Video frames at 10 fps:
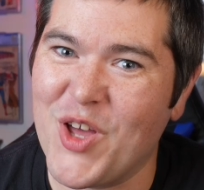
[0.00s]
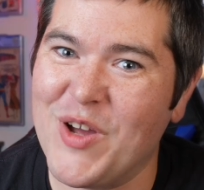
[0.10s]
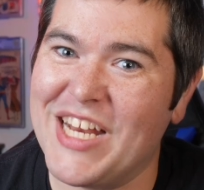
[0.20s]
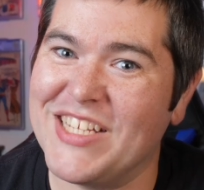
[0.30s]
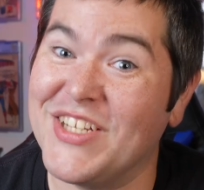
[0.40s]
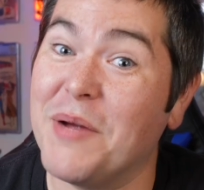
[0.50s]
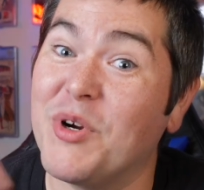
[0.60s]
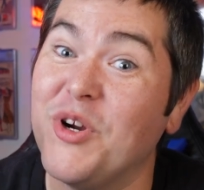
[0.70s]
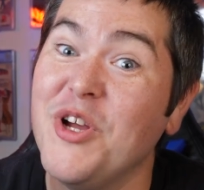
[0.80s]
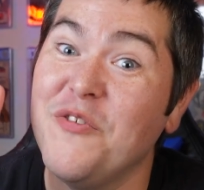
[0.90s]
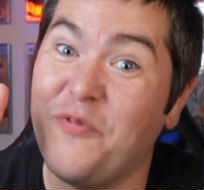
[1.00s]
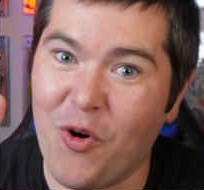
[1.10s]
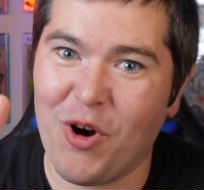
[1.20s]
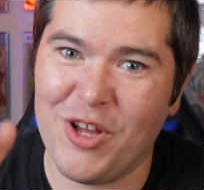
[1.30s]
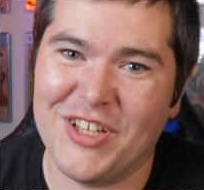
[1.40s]
though it is number
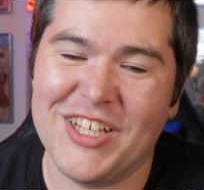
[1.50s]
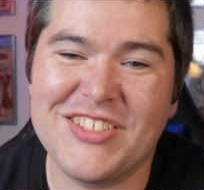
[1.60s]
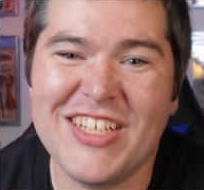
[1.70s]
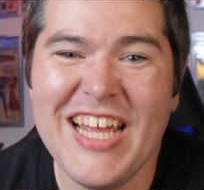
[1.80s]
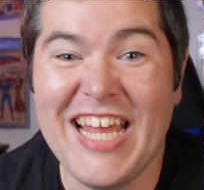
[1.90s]
4 on the list,